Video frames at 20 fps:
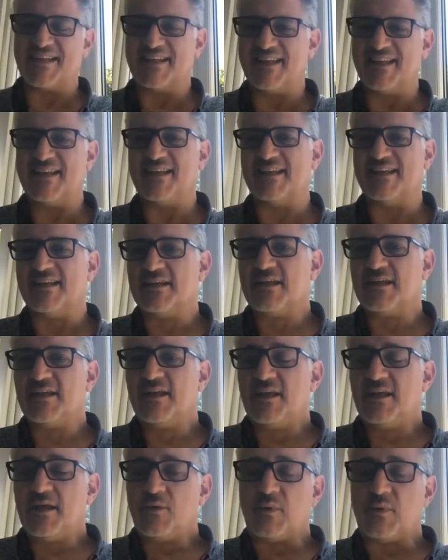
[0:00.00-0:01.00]
Yeah.
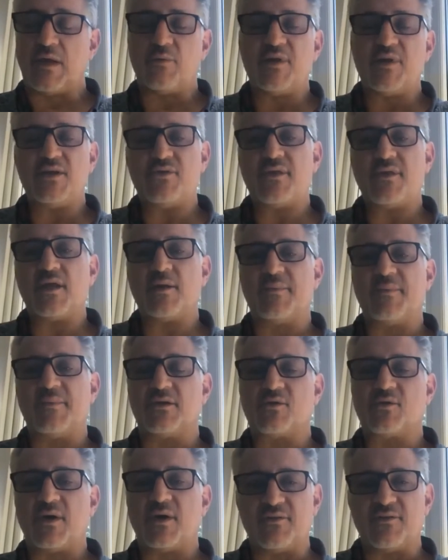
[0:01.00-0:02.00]
Well, when you think about it,
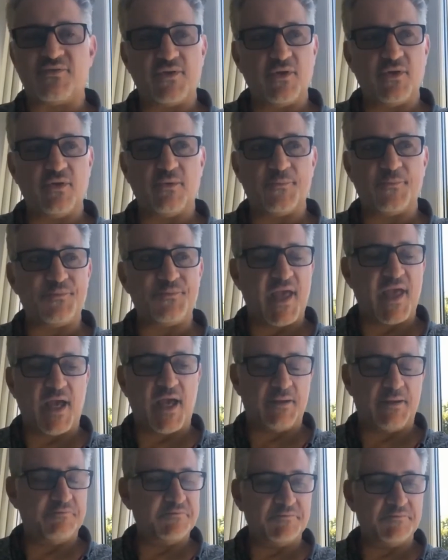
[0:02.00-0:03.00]
quite a few
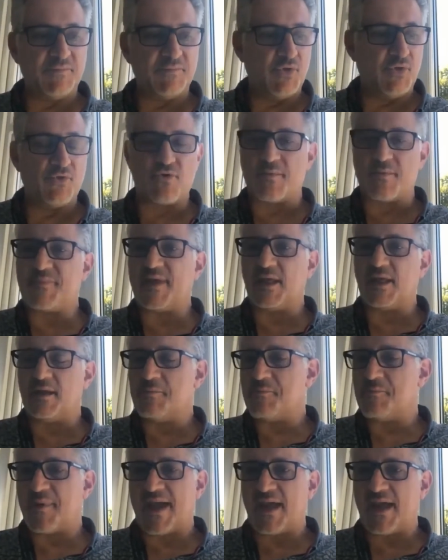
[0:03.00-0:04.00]
European
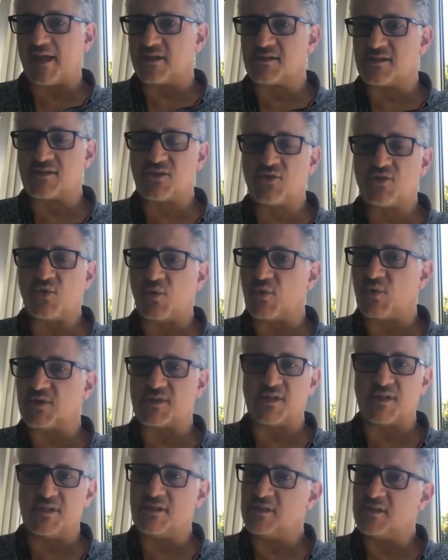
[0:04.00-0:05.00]
banks' core
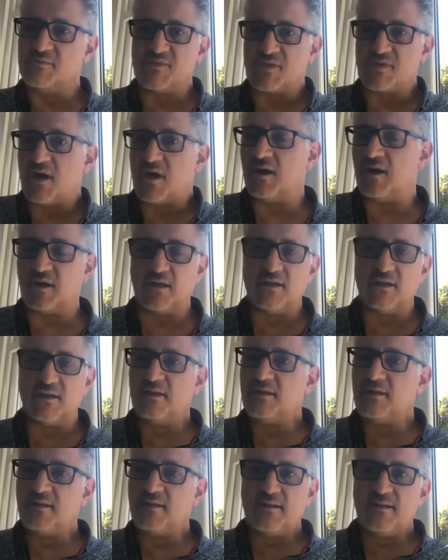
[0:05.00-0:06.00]
systems are
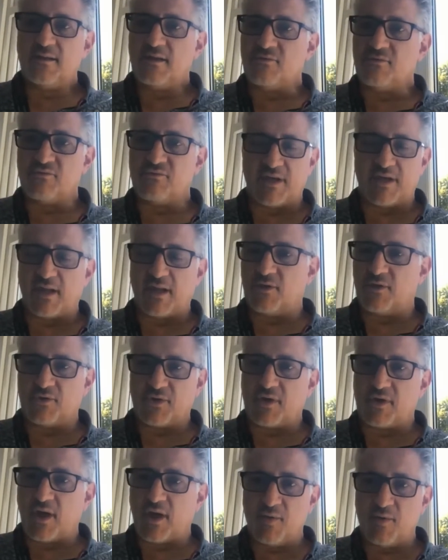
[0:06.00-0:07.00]
running on
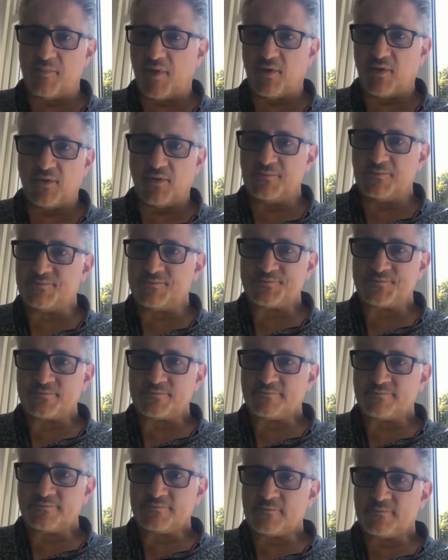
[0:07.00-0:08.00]
COBOL,
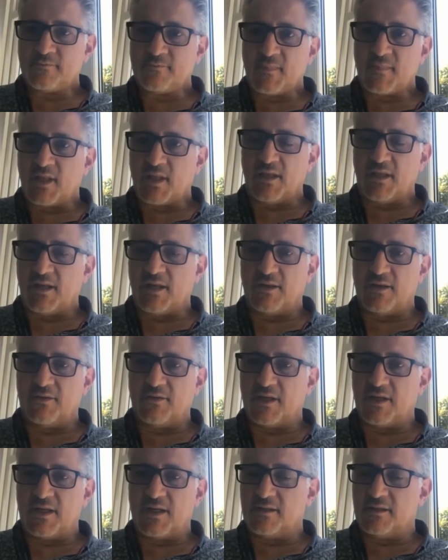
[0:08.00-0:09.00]
you know,
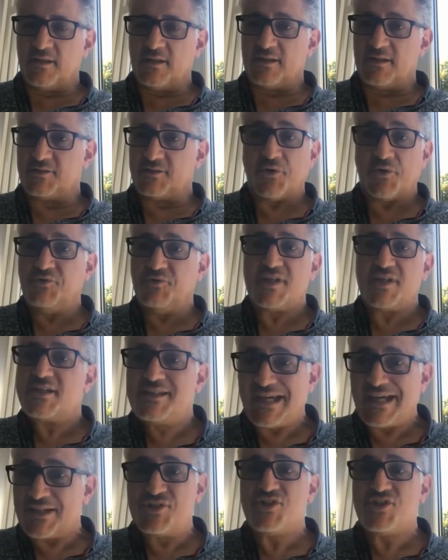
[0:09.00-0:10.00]
and don't
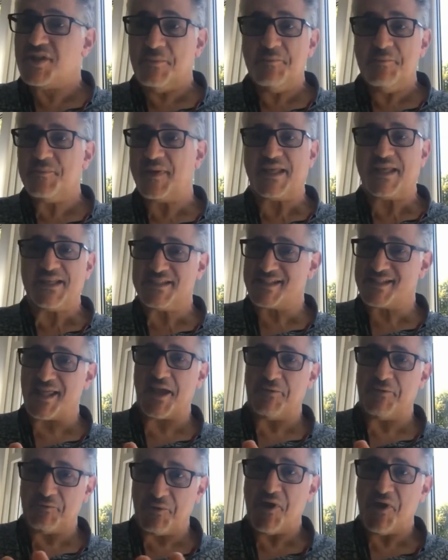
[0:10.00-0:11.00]
touch them because they
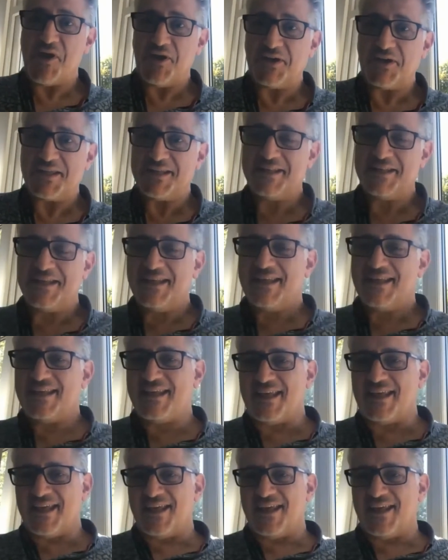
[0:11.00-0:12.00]
work,
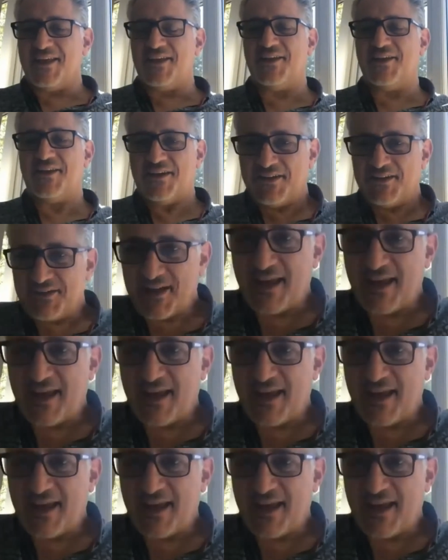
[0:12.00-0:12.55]
you know.